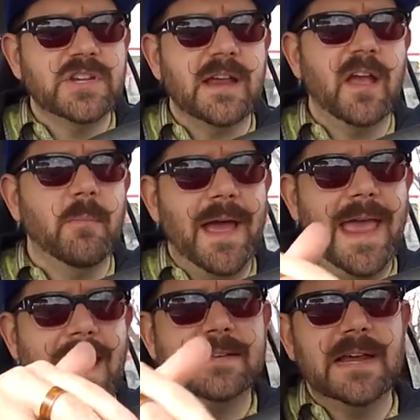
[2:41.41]
Check out my
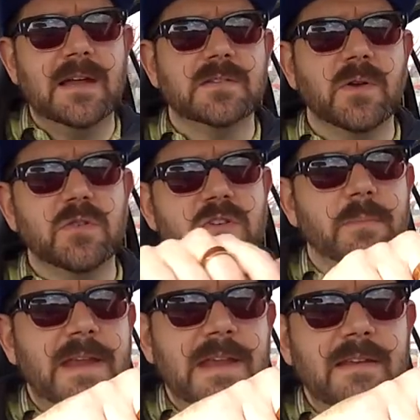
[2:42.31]
anti-social
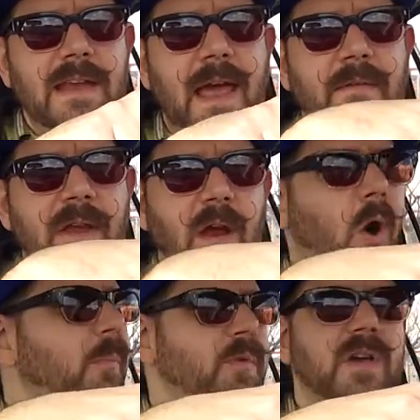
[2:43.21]
media down there. I
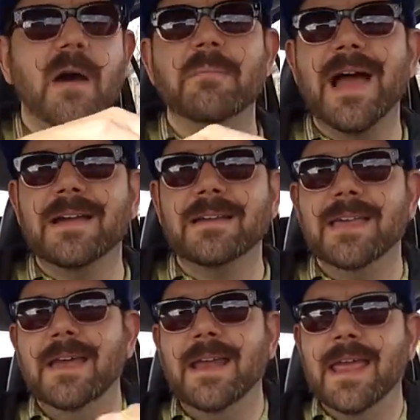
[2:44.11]
hope you come back
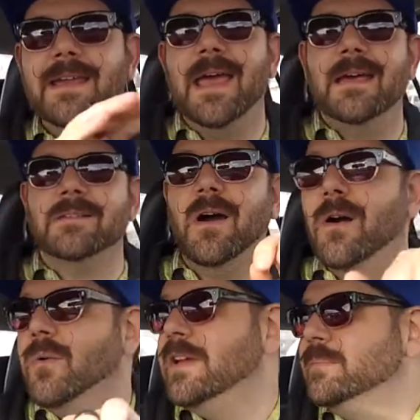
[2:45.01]
again. And as
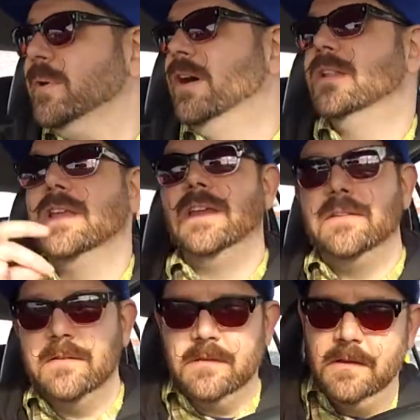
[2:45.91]
always,
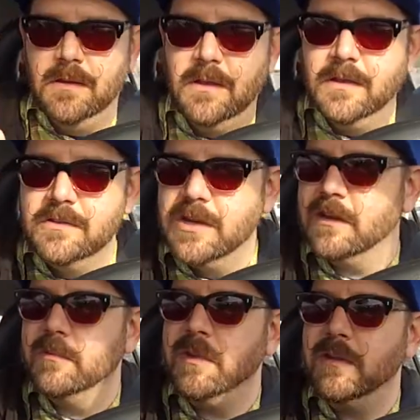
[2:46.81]
please
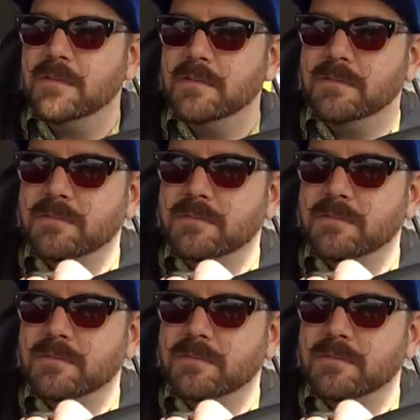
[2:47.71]
check your mirrors.